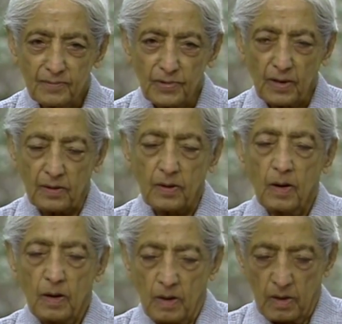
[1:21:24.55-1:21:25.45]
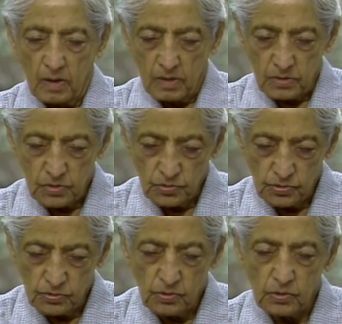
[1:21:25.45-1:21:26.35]
We are,
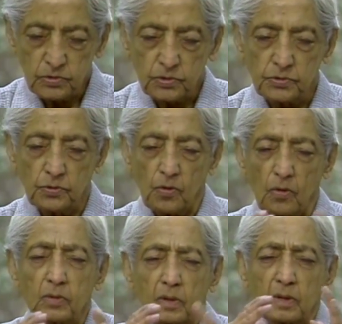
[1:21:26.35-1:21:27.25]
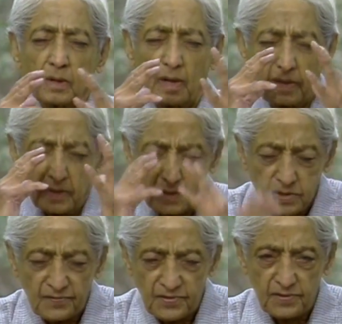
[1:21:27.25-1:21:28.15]
you go through all
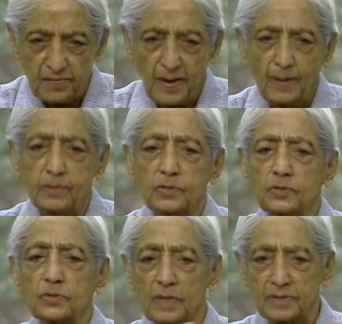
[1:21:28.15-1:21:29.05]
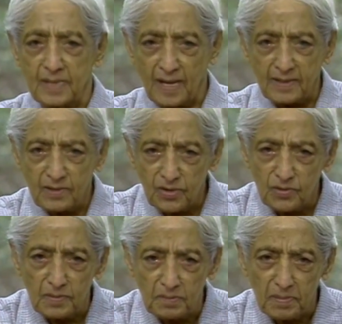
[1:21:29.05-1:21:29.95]
kinds of travail, so does the other
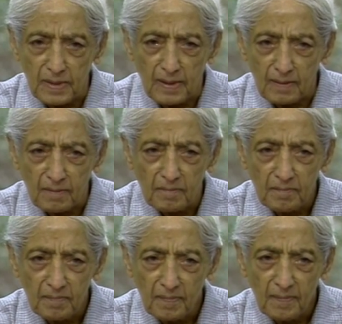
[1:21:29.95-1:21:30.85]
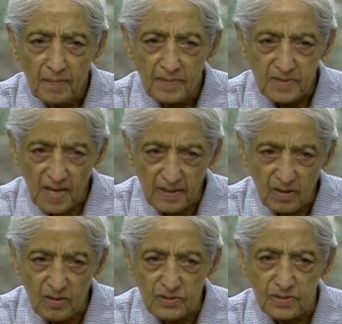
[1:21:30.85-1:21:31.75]
human being,
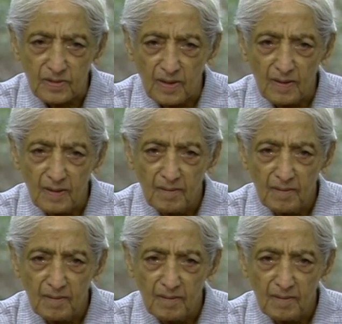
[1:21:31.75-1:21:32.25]
psychologically.